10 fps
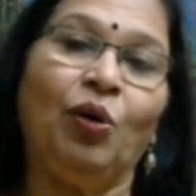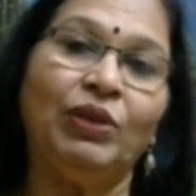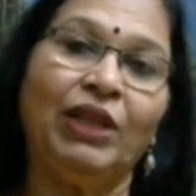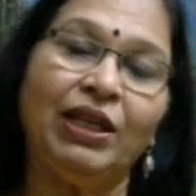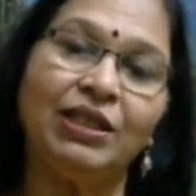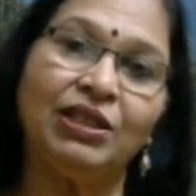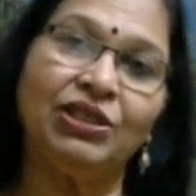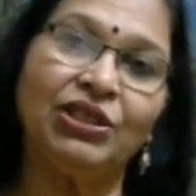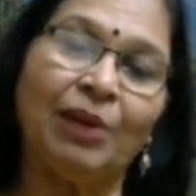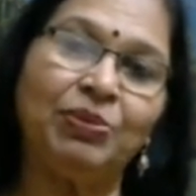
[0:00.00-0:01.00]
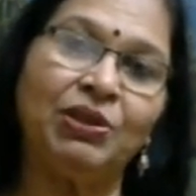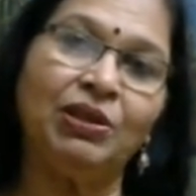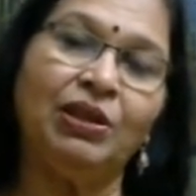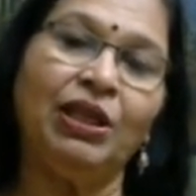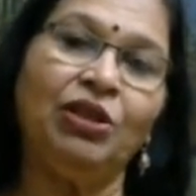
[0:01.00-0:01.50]
there is a
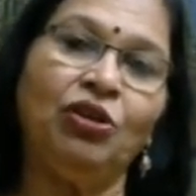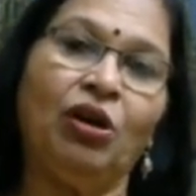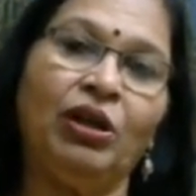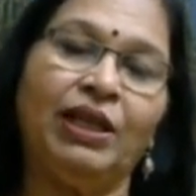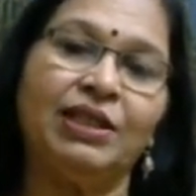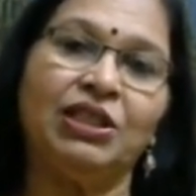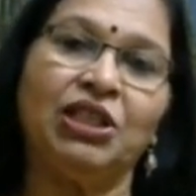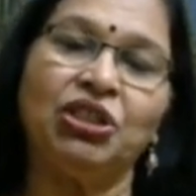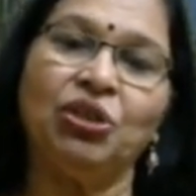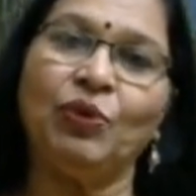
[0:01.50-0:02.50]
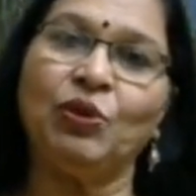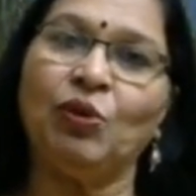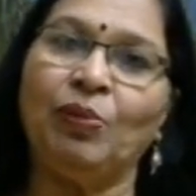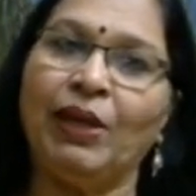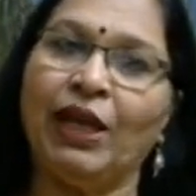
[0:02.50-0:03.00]
chapter in your dissertation which
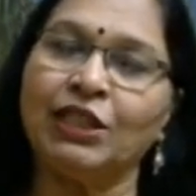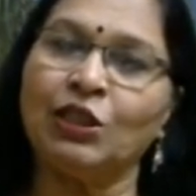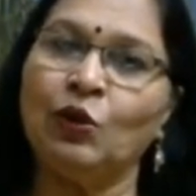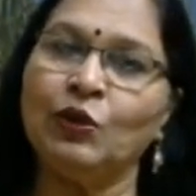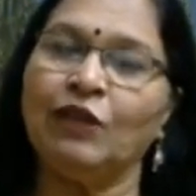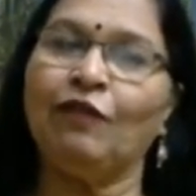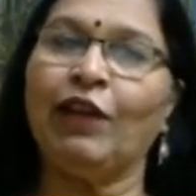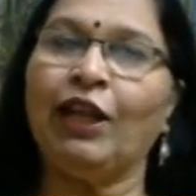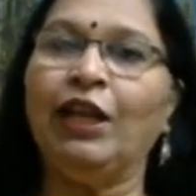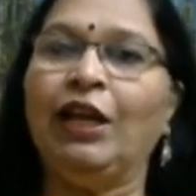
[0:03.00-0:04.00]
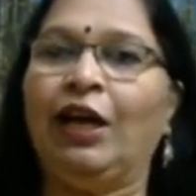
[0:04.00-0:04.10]
will be exclusively